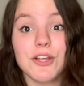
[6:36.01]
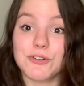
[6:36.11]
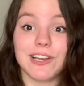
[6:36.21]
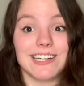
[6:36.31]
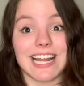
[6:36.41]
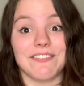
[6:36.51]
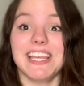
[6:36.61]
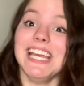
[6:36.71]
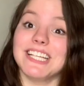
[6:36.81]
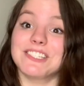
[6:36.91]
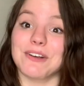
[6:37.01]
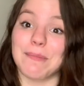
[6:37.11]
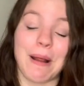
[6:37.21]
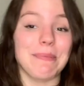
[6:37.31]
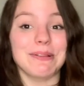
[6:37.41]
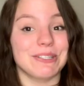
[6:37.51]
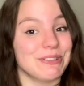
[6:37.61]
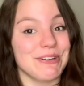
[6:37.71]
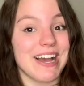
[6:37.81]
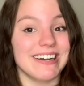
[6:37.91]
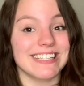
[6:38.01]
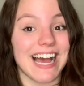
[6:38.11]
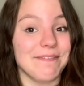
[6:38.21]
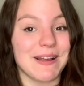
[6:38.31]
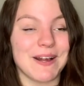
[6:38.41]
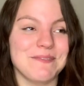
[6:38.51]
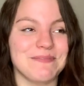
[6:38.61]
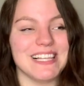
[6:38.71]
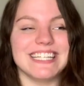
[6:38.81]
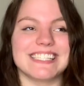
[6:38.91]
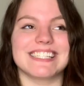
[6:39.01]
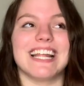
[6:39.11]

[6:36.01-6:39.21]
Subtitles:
too young to have a kid, so I probably looked too young to have my own place.